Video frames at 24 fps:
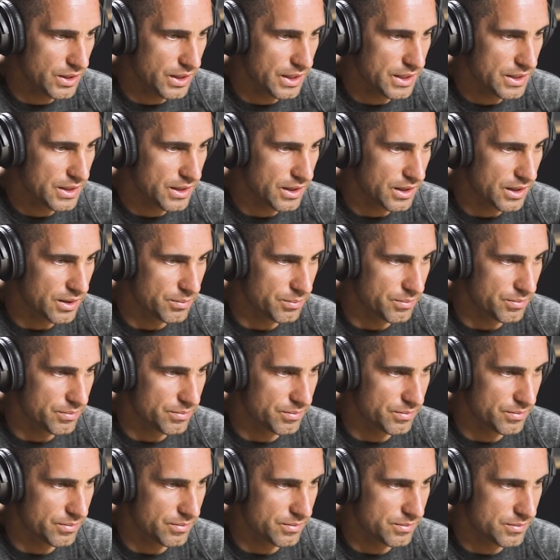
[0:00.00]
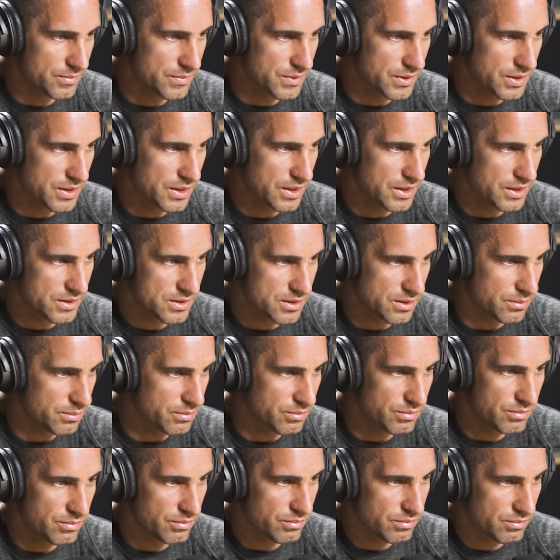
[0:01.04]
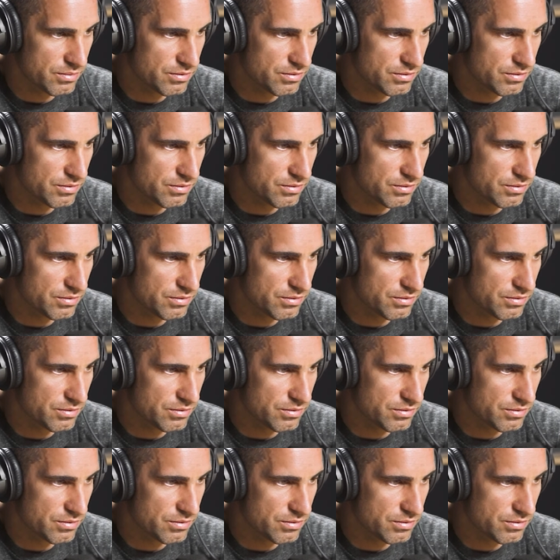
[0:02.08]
And some